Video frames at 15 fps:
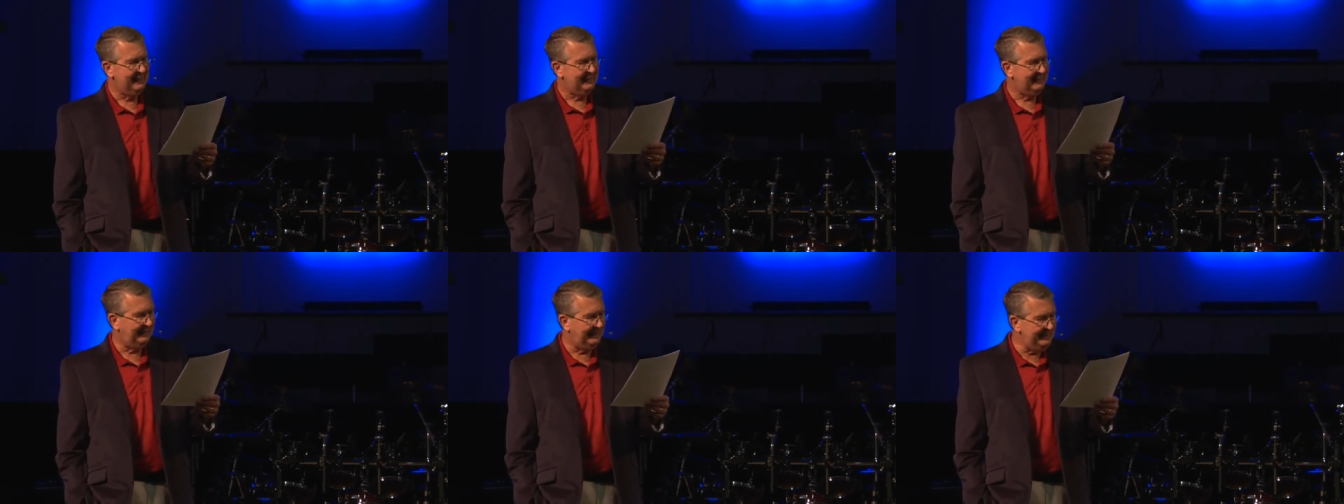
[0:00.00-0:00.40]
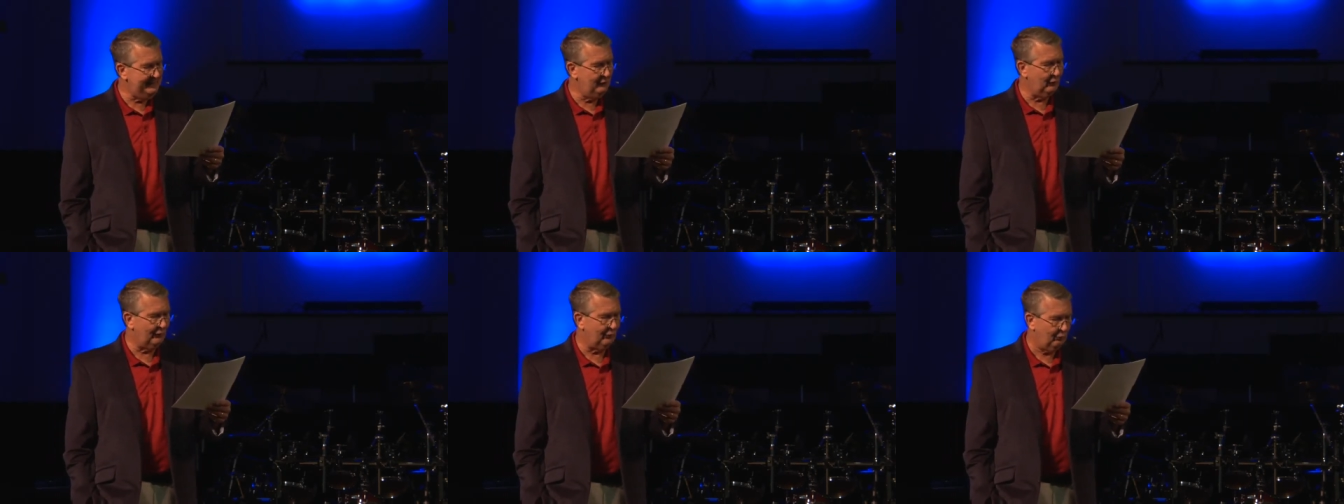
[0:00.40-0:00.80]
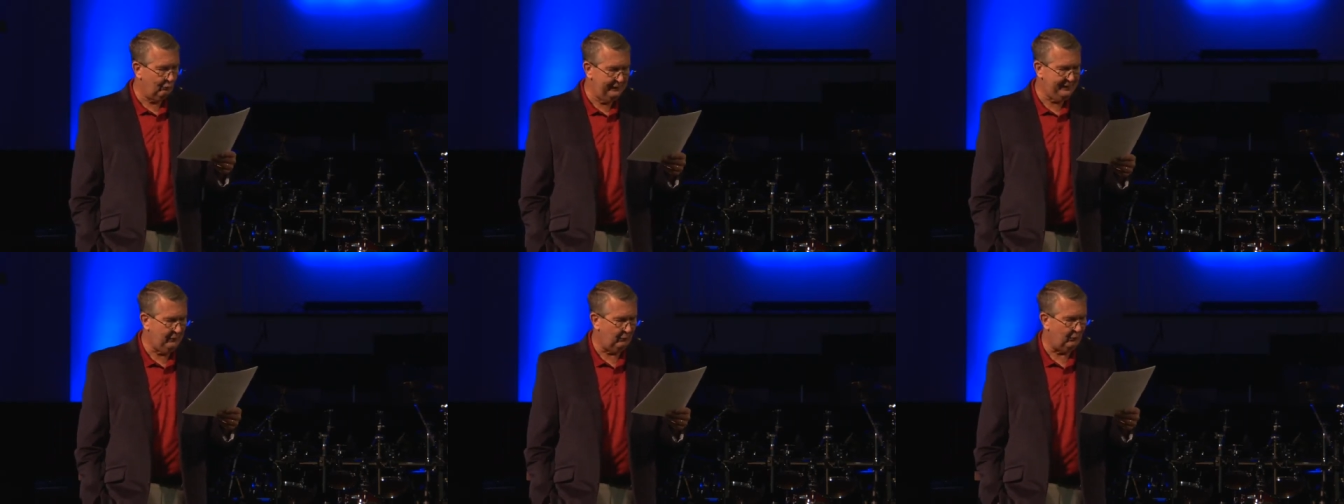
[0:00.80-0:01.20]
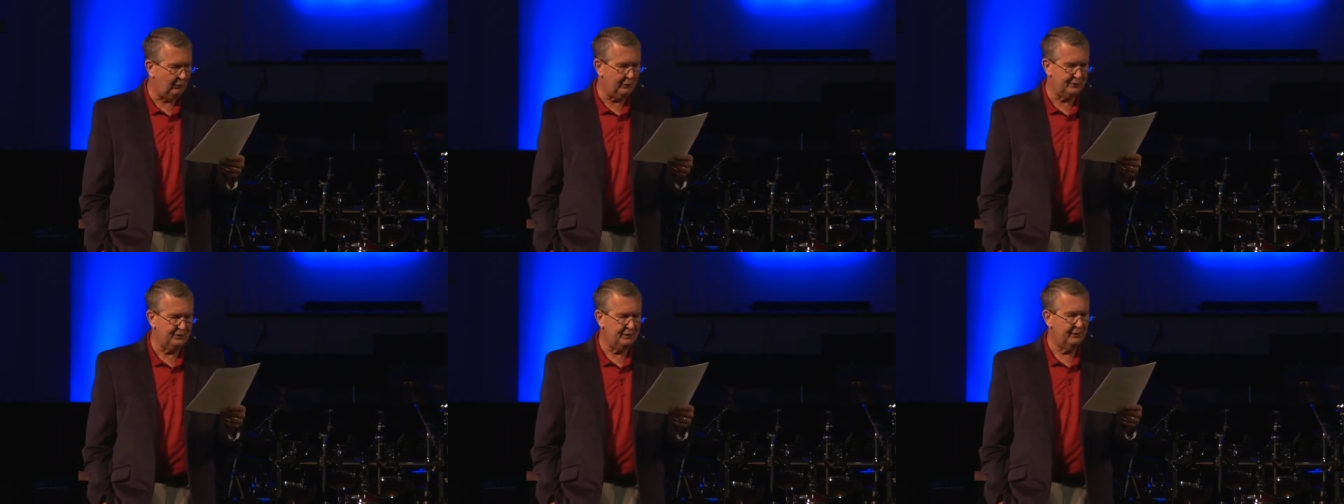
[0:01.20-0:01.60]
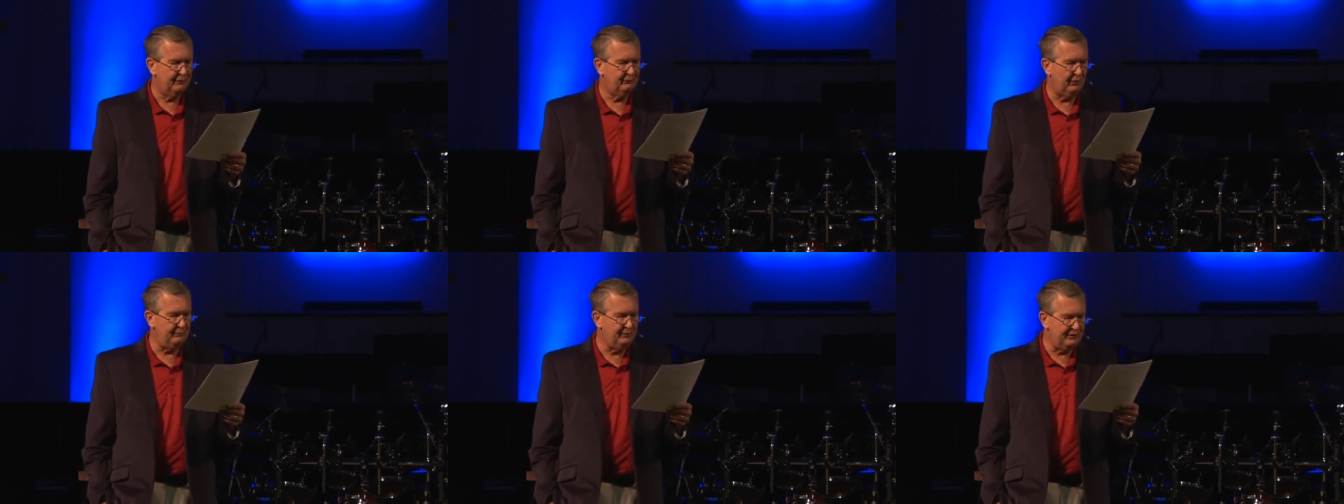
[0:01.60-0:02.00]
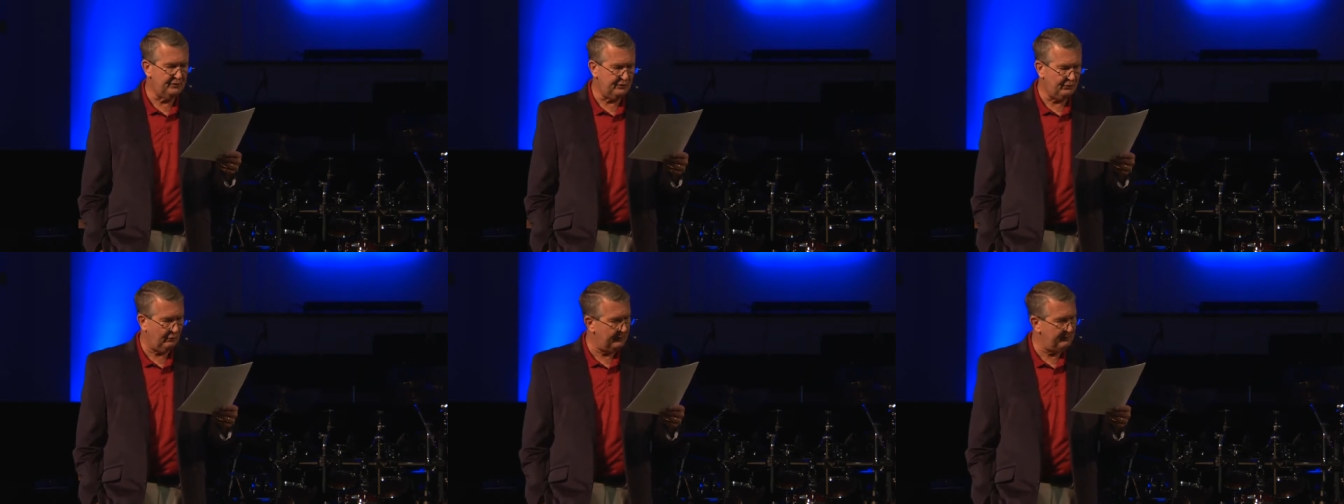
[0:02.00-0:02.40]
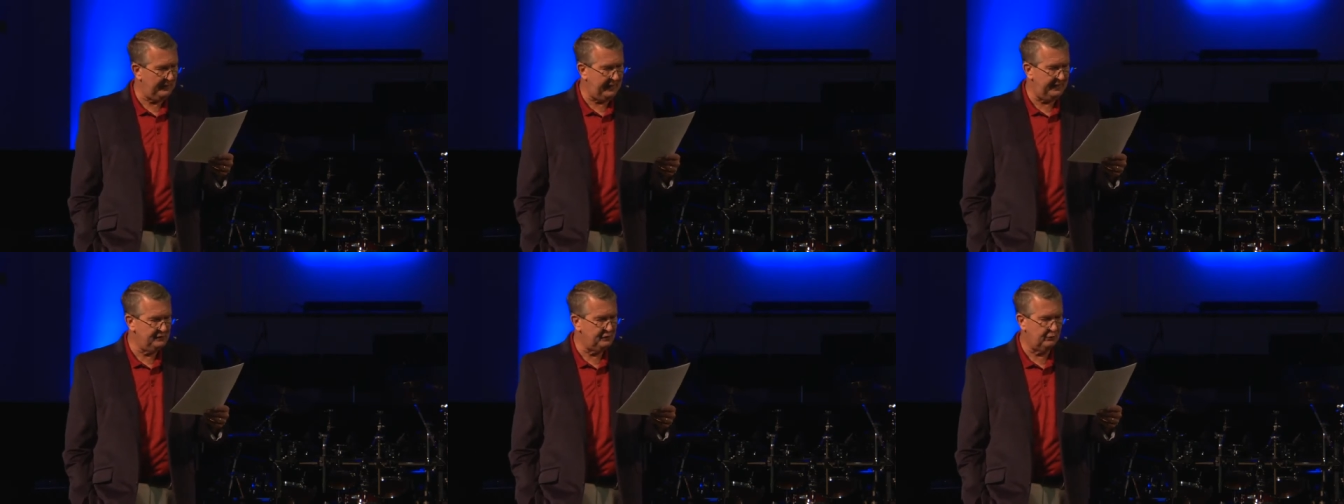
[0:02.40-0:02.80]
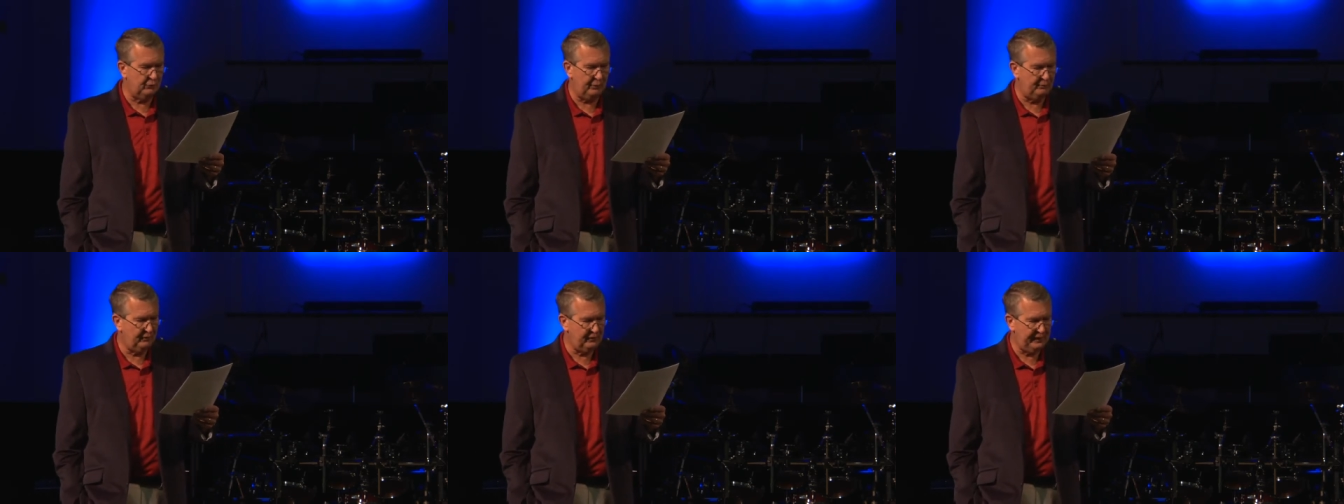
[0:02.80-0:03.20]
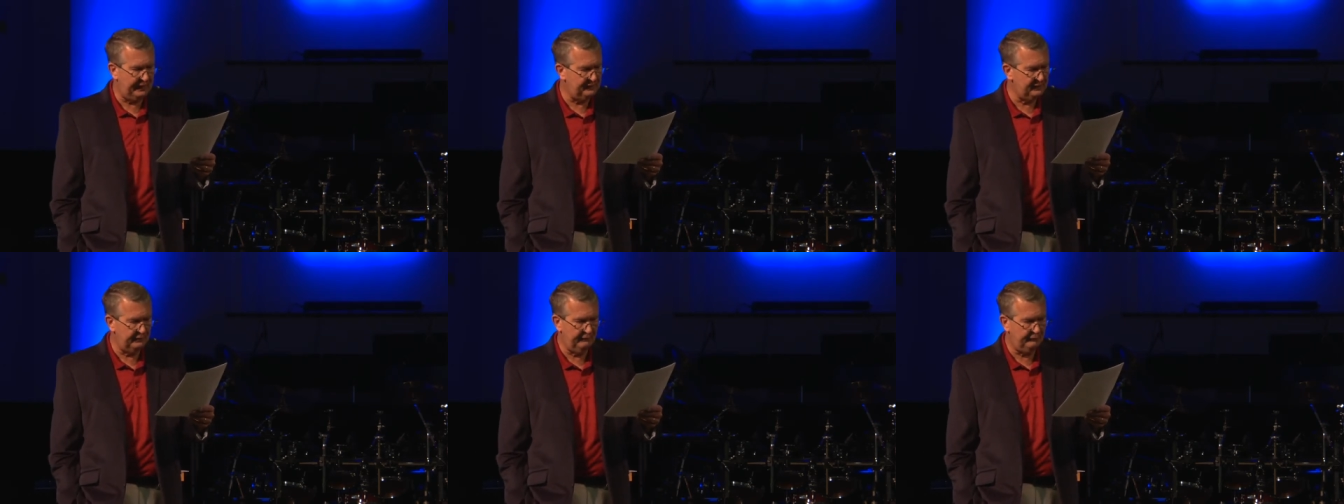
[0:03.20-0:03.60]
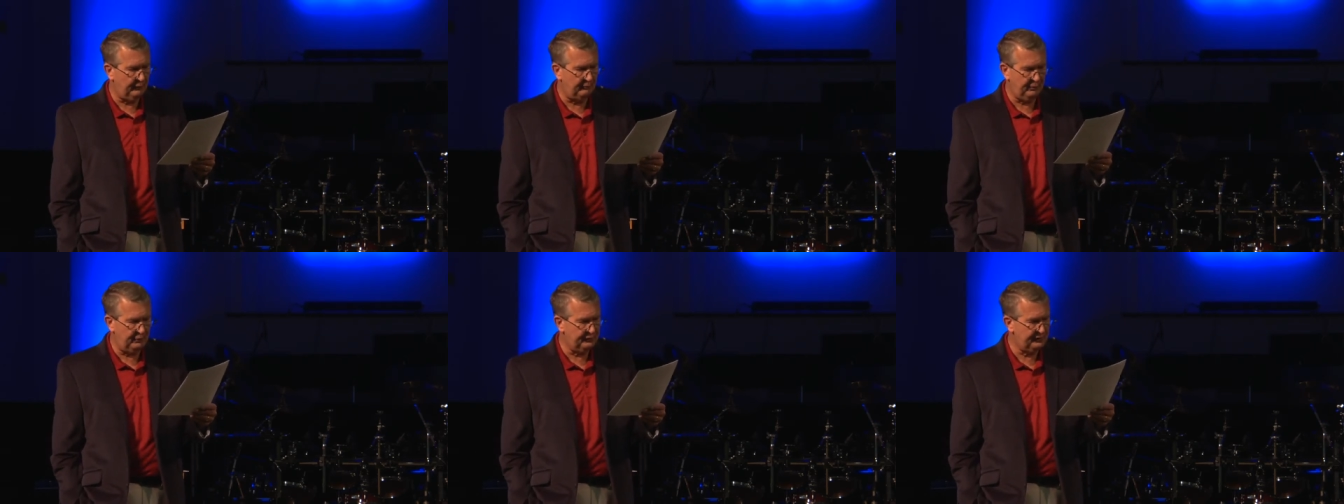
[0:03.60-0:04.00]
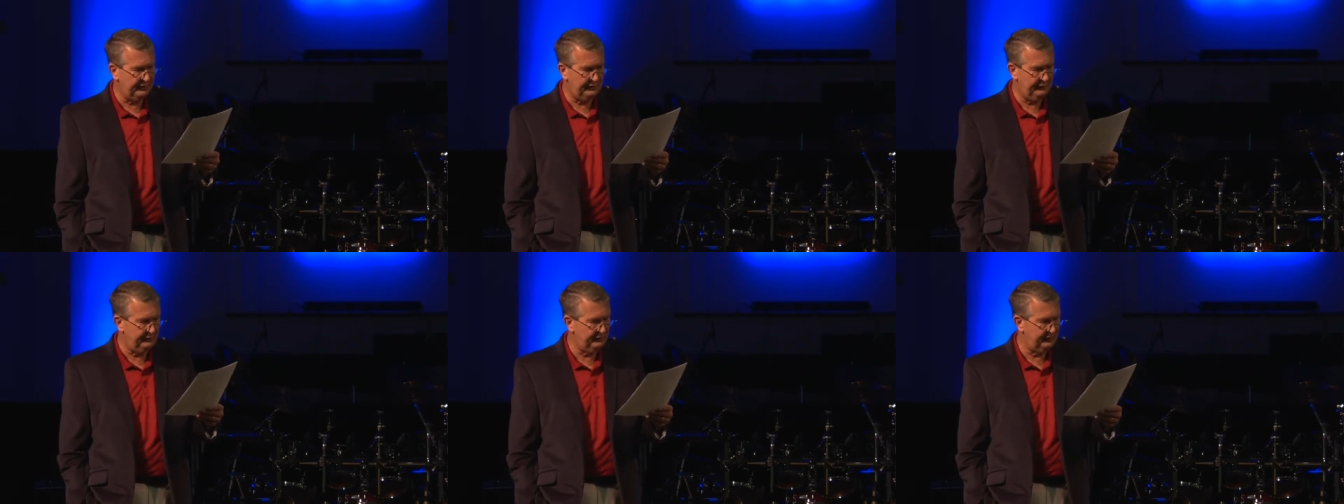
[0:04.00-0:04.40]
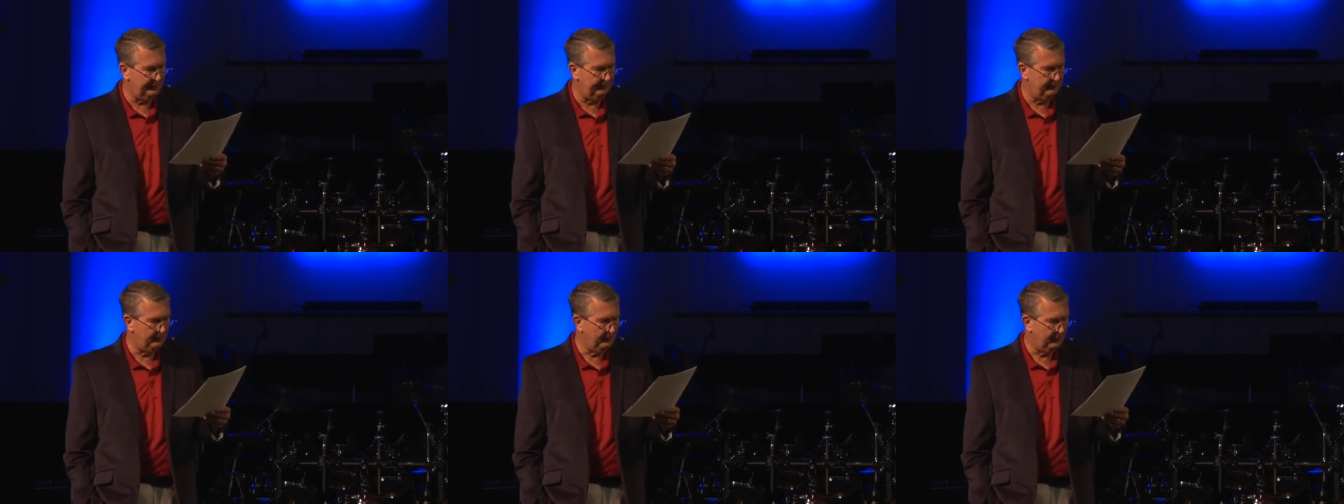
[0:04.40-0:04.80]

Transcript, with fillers: legal recourse from discrimination or protection from persecution.